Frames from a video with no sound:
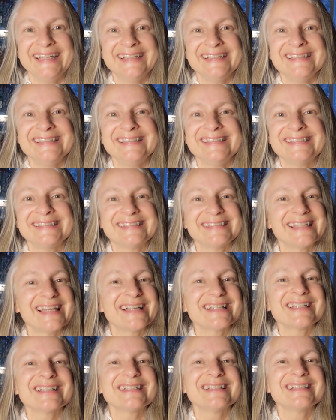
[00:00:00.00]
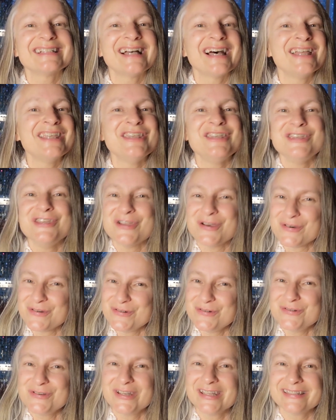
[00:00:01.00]
is
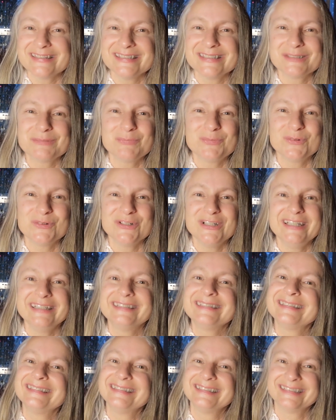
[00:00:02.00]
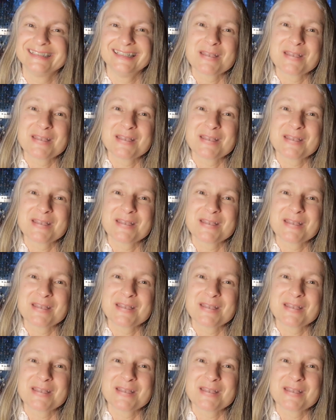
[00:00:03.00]
unknown at this point,